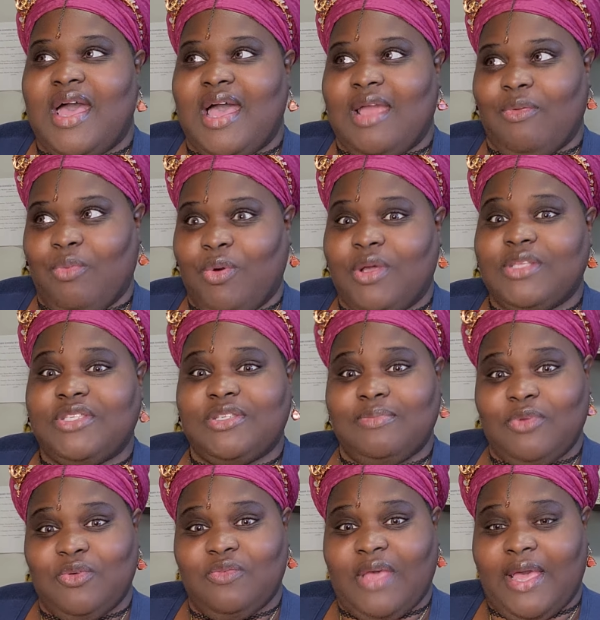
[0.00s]
I want to
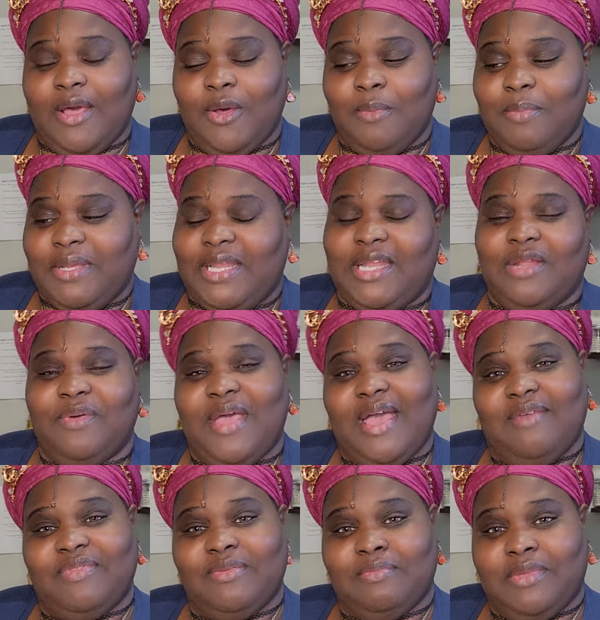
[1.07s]
move out, but I don't
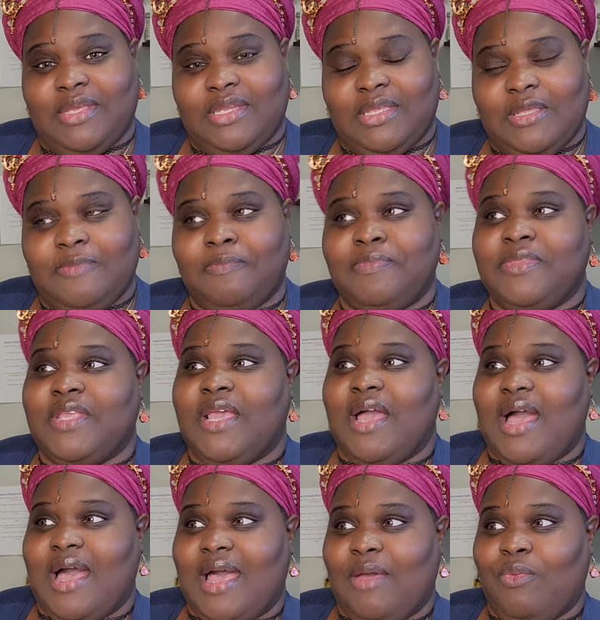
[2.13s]
have the money.
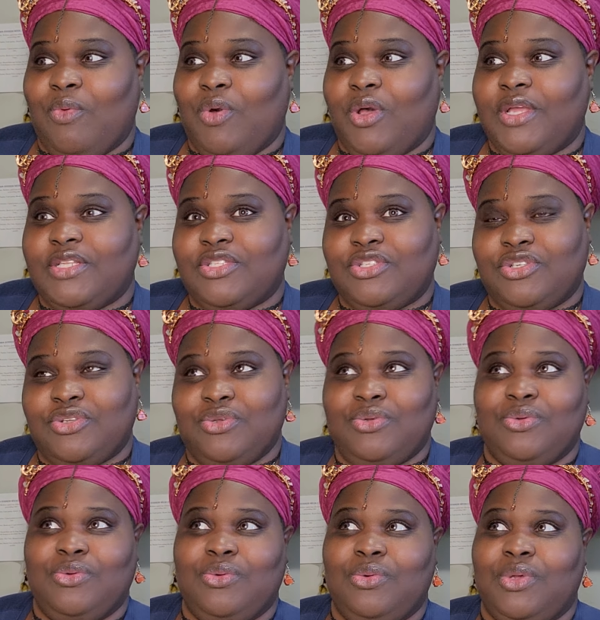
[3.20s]
I want
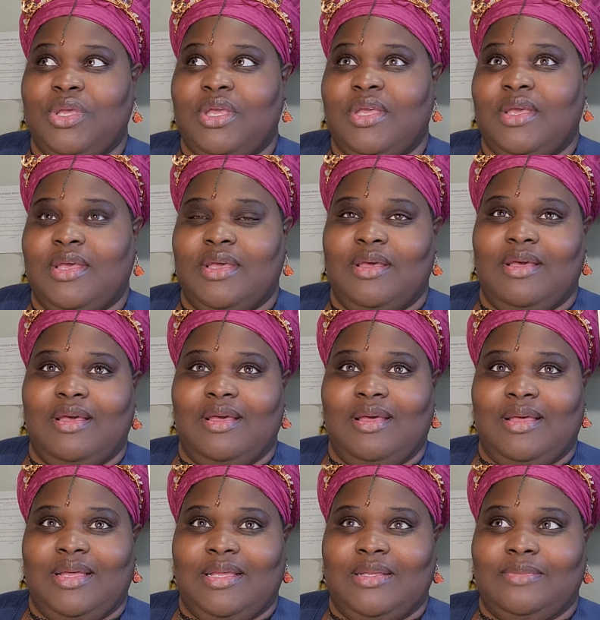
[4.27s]
to
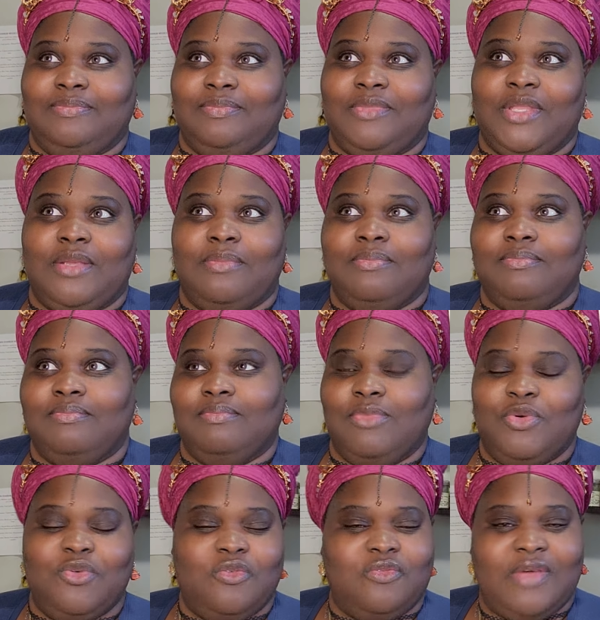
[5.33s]
uh,
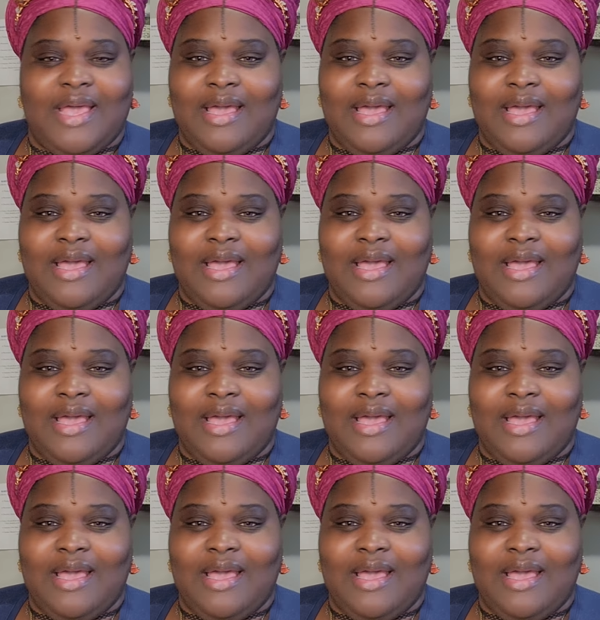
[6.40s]
move